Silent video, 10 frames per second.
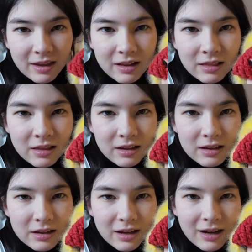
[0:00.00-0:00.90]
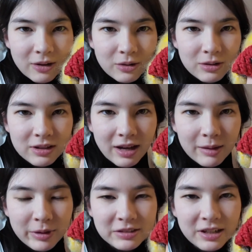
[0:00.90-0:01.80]
Look how cool the
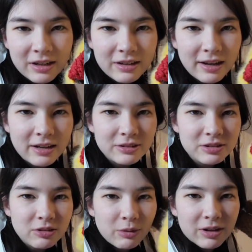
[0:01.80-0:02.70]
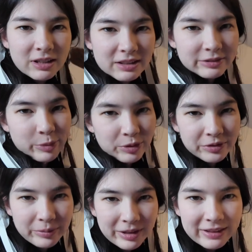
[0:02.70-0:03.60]
eyeballs are. I know it's a little wonky because I'm holding
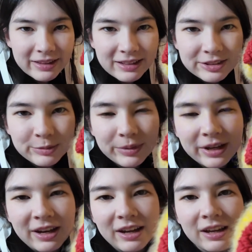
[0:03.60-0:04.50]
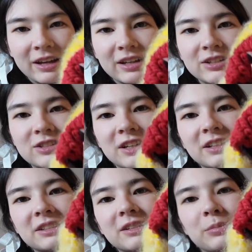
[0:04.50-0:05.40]
them like this, but
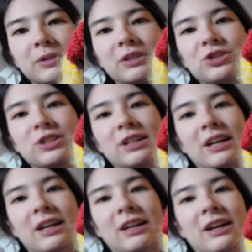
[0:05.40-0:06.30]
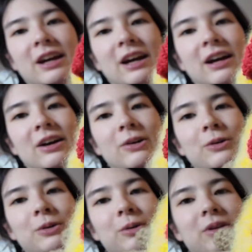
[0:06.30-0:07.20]
just appreciate how
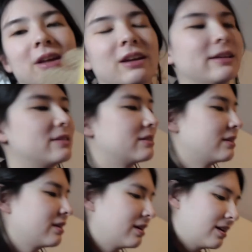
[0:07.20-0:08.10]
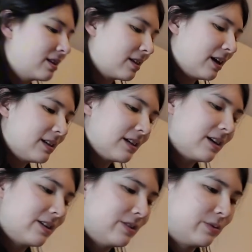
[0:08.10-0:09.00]
cool that is. The glass
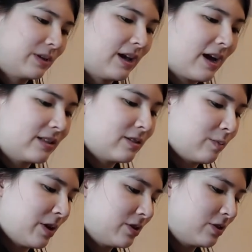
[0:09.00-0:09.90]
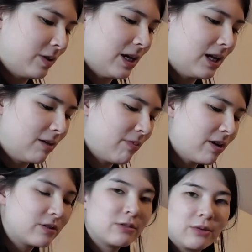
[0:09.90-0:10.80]
eyes really add so much to it, and I'm
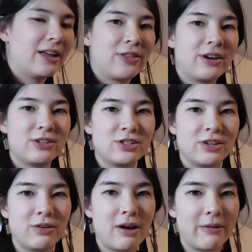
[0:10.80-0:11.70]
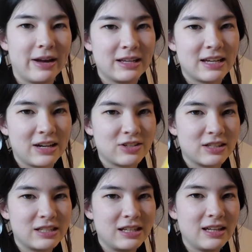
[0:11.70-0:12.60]
not too worried. I thought I'd show you how I attach the
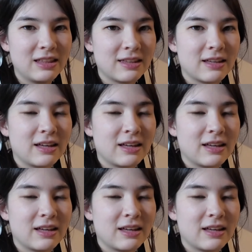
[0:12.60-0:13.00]
teeth.